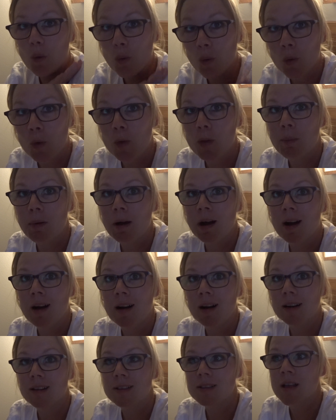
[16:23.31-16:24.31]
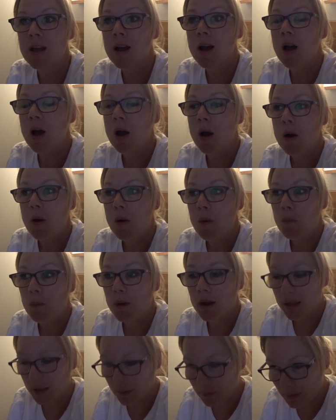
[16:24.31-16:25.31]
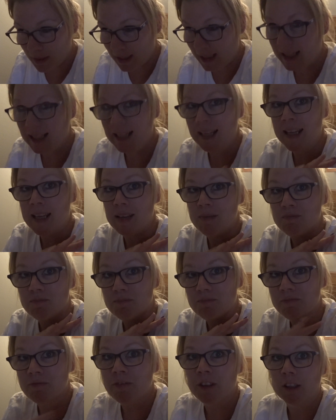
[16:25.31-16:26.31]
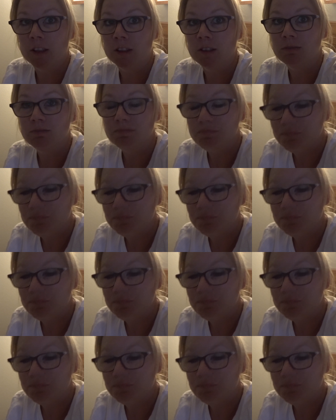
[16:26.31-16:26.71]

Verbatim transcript: all the parks were completely full.